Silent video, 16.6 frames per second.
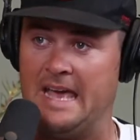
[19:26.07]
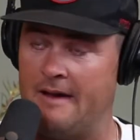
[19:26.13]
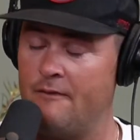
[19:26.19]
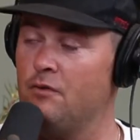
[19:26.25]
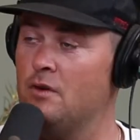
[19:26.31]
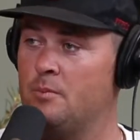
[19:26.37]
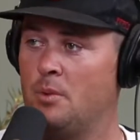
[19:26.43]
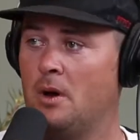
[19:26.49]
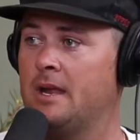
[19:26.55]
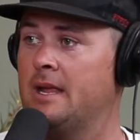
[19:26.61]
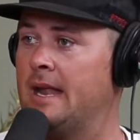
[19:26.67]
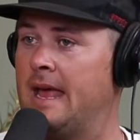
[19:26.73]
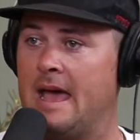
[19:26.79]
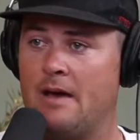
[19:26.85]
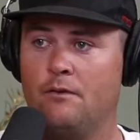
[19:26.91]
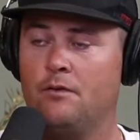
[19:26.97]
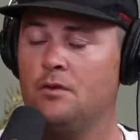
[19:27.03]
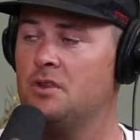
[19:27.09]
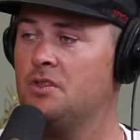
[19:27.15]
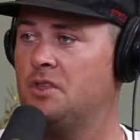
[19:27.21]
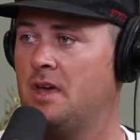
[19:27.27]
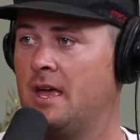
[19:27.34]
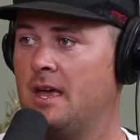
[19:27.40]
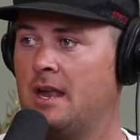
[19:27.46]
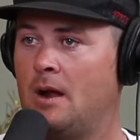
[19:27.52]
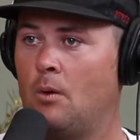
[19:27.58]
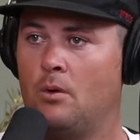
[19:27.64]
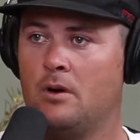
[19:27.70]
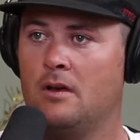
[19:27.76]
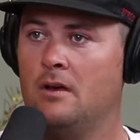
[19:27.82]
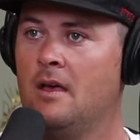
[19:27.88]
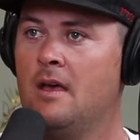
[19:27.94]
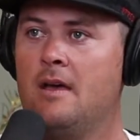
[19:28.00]
everybody and everything, and I
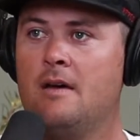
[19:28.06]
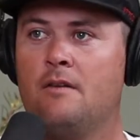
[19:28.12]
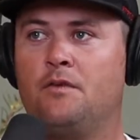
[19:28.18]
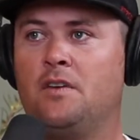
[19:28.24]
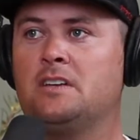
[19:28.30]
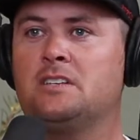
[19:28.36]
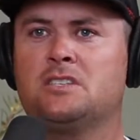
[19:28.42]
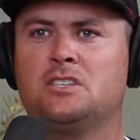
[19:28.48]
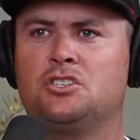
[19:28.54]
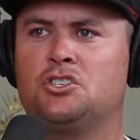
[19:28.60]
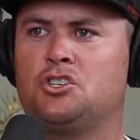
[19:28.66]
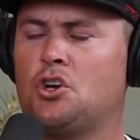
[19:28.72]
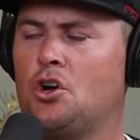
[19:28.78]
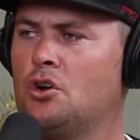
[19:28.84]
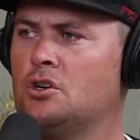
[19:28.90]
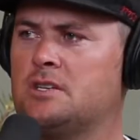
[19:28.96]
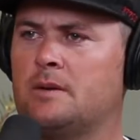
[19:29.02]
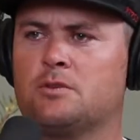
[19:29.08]
want to fix the church.